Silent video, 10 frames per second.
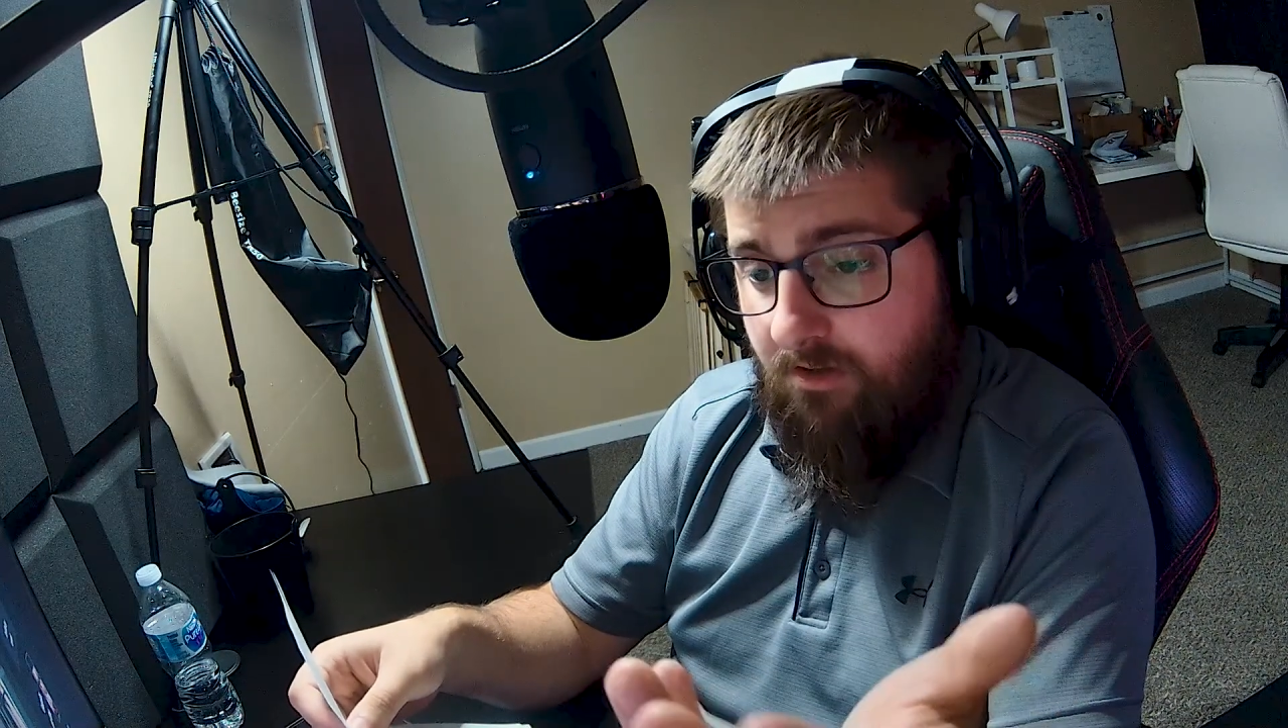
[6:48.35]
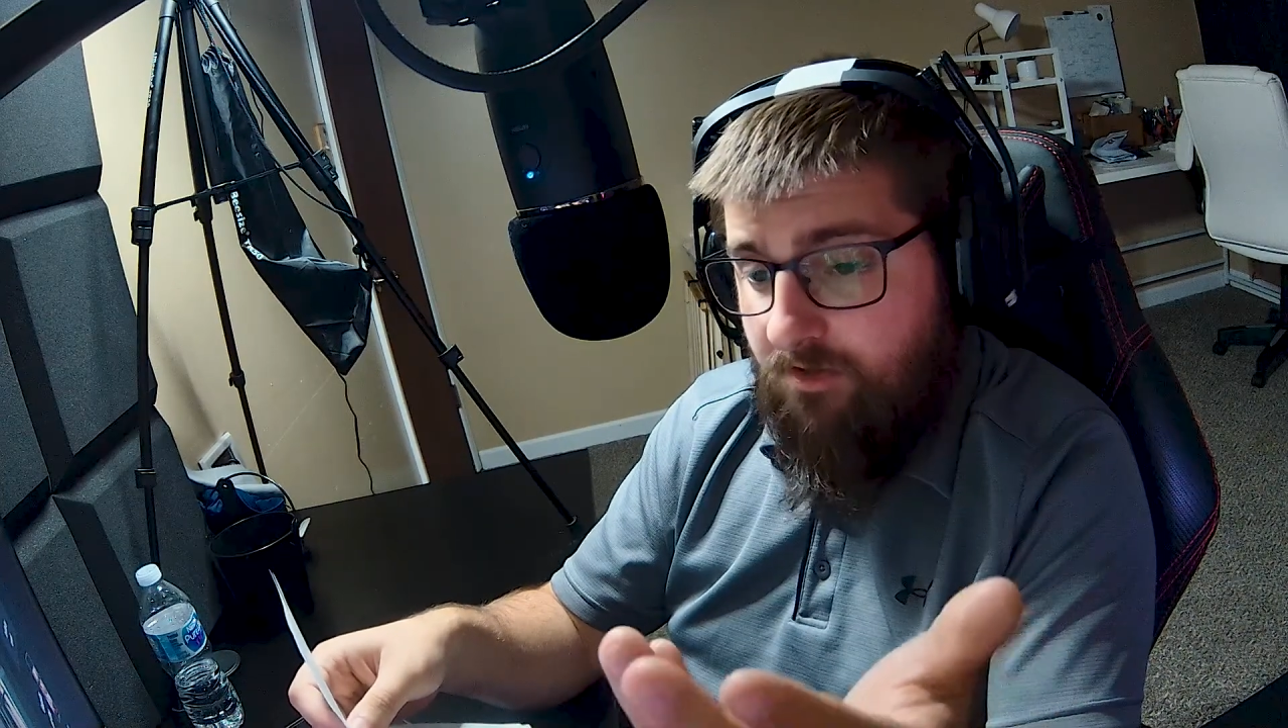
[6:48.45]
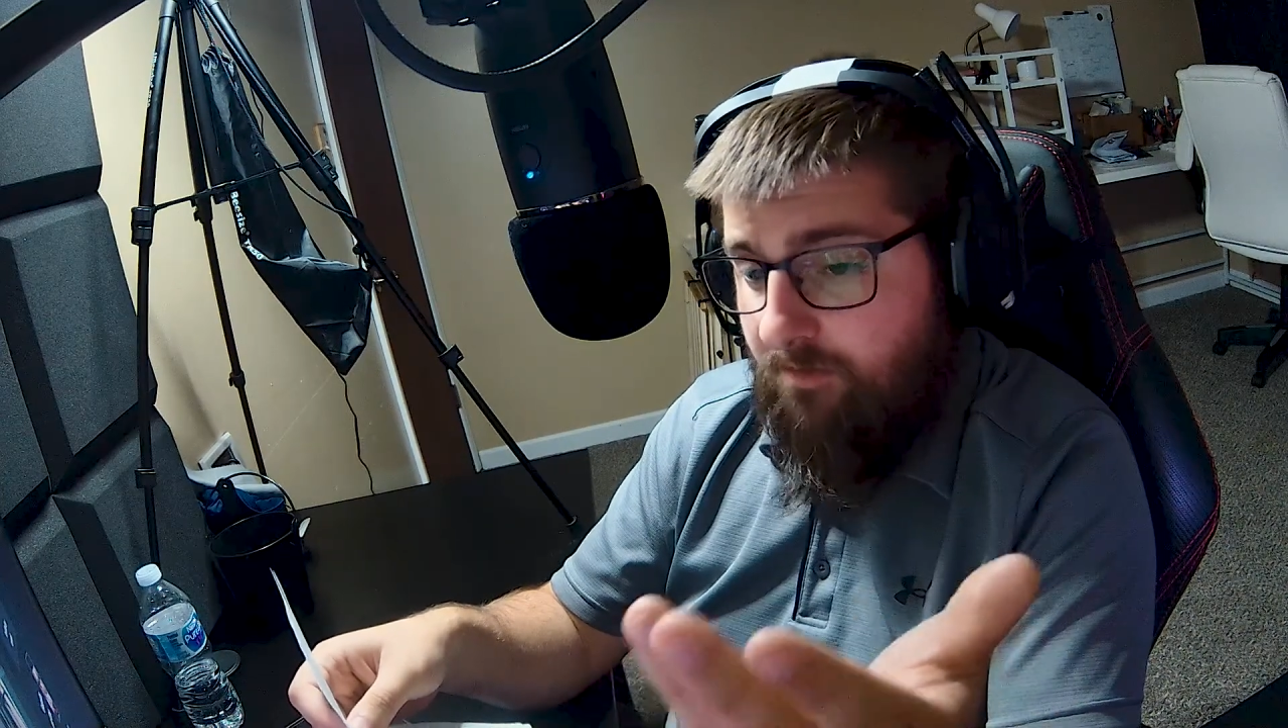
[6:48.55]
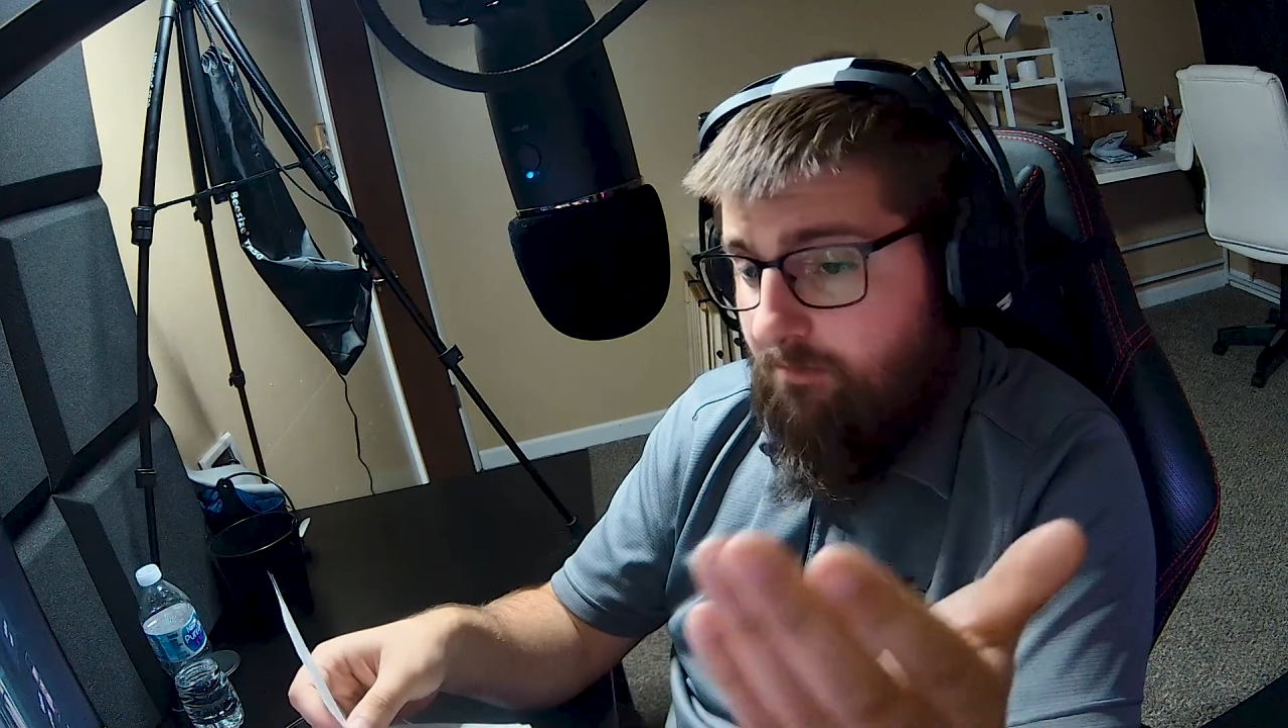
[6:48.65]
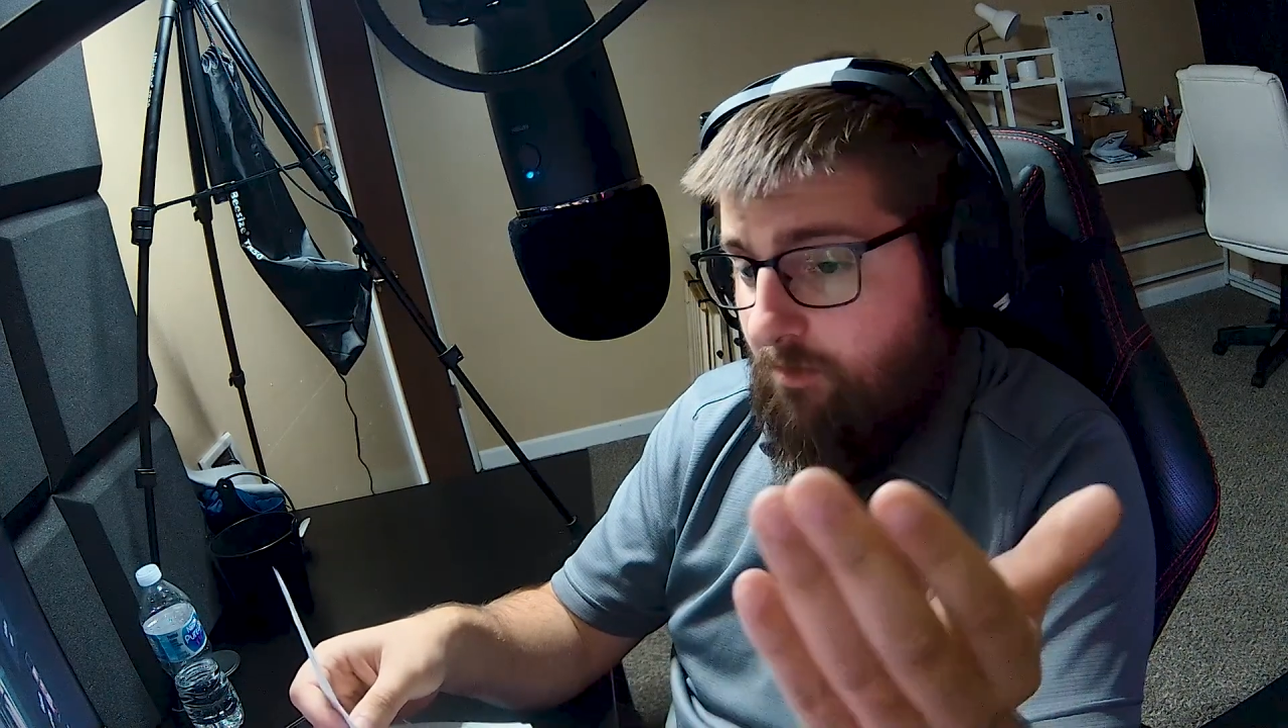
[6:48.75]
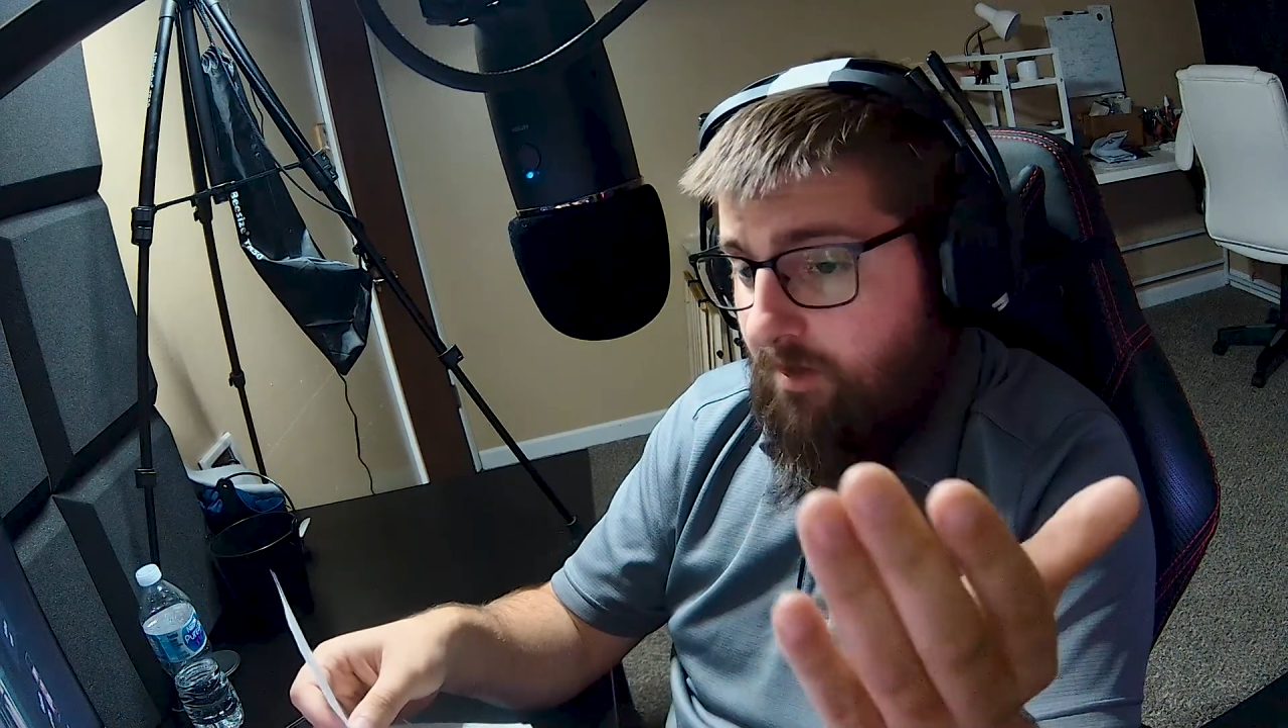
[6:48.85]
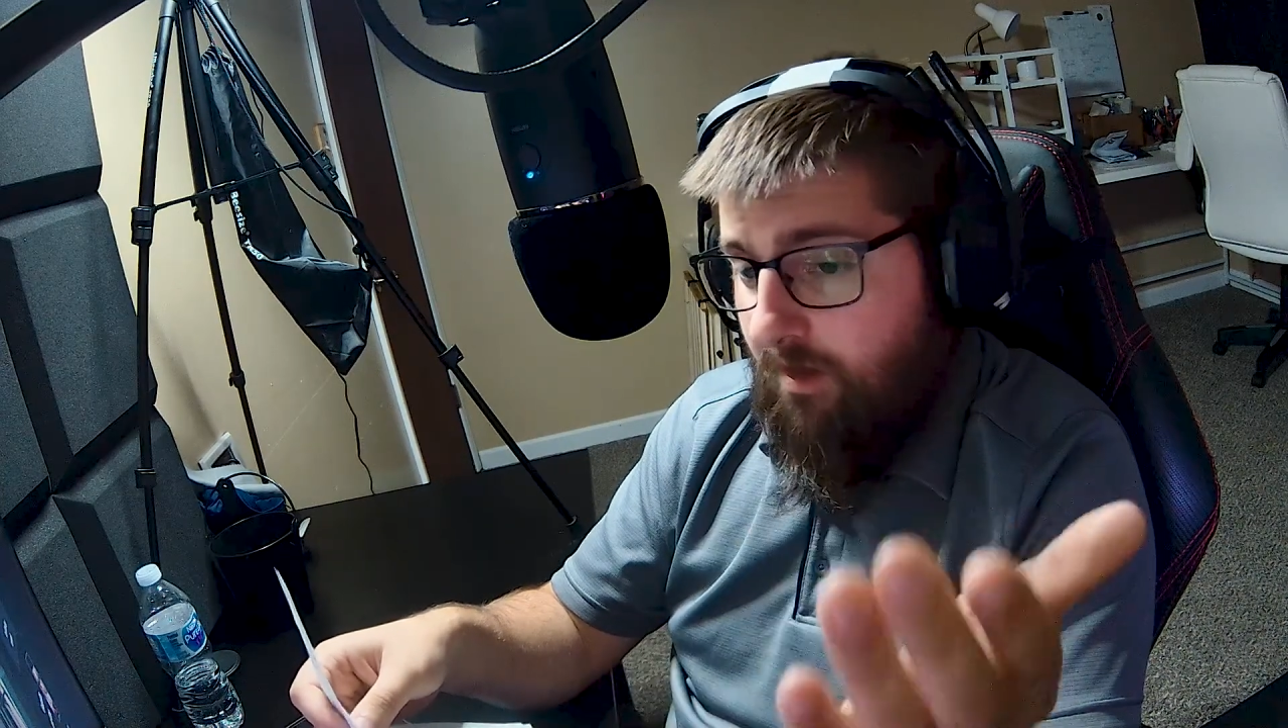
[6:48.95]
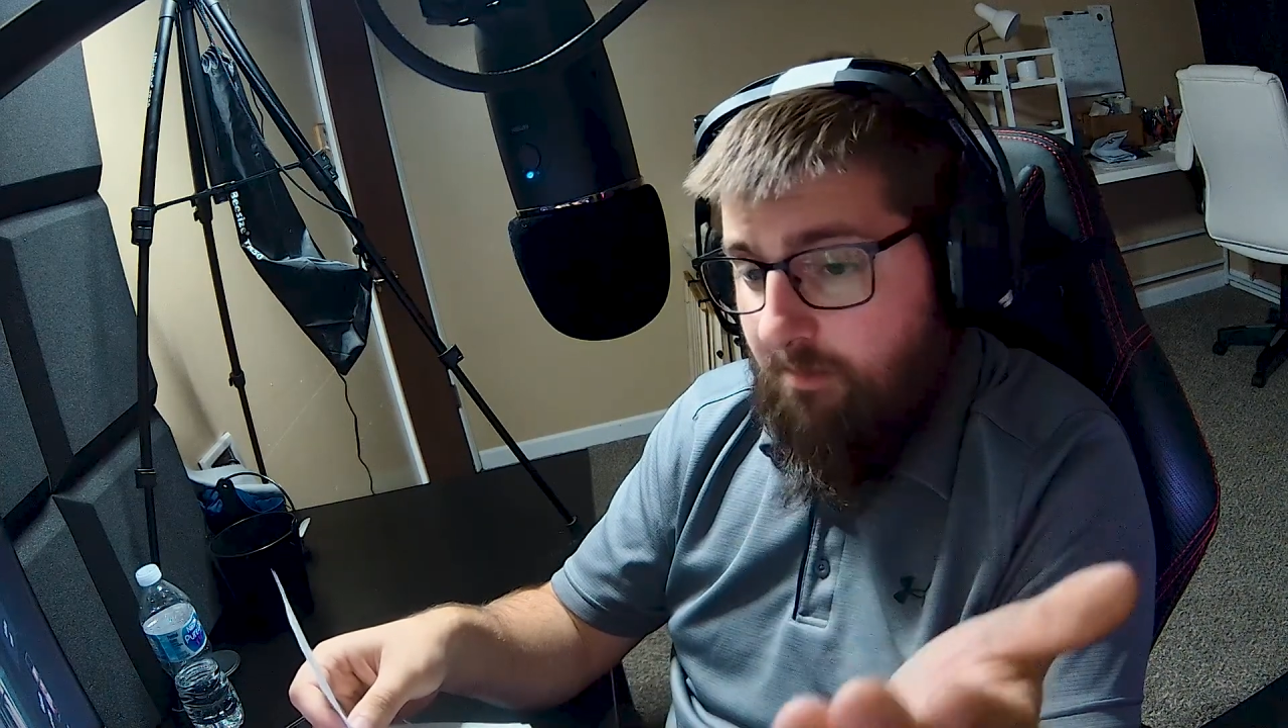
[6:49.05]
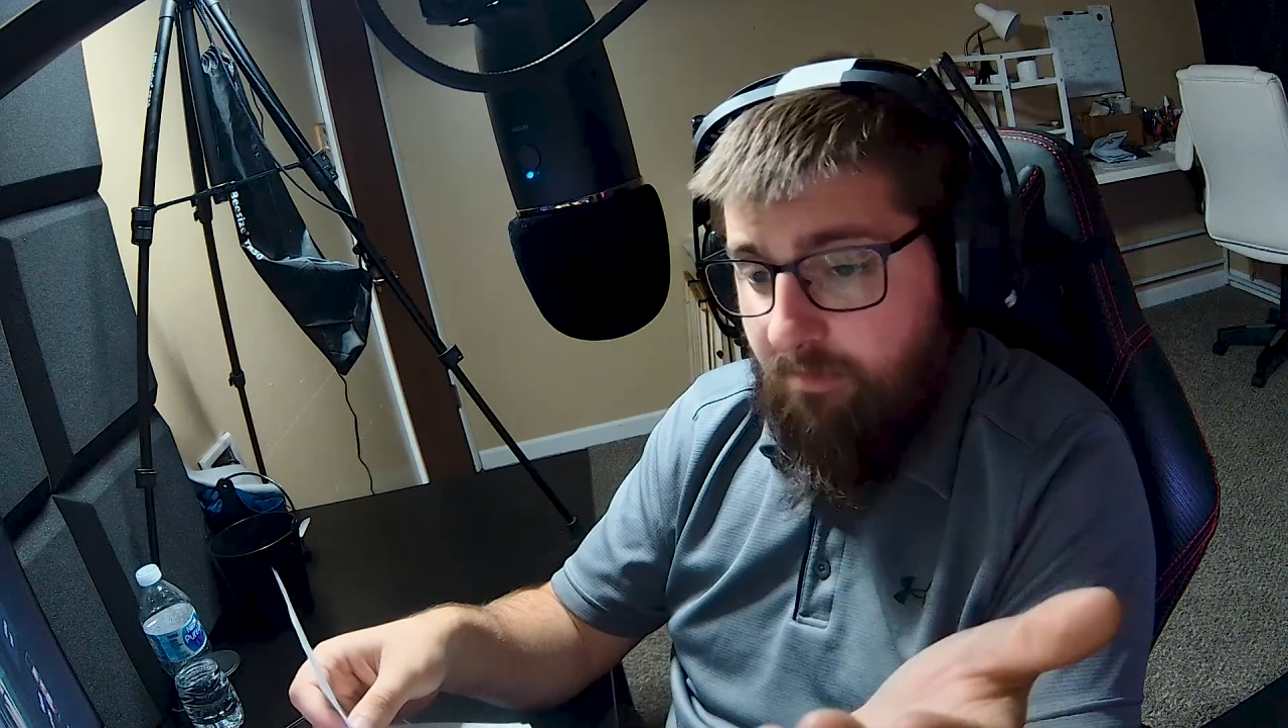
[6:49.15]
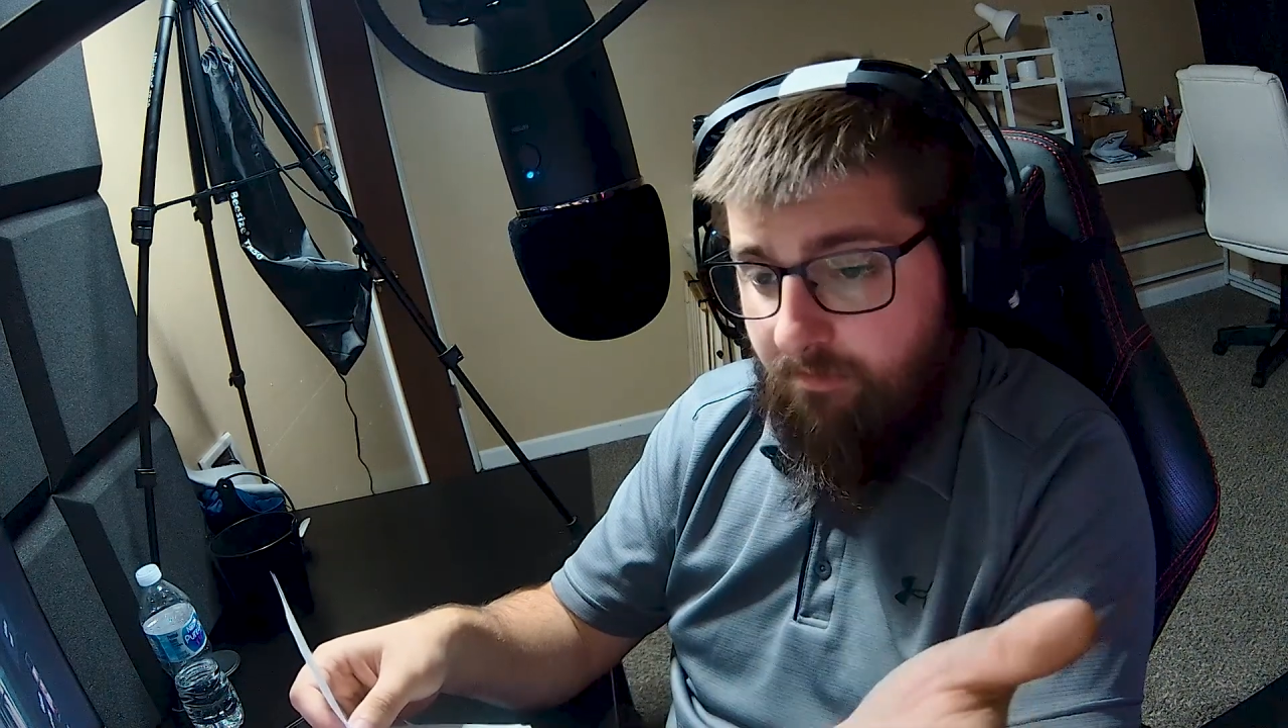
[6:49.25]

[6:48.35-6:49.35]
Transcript: just from looking up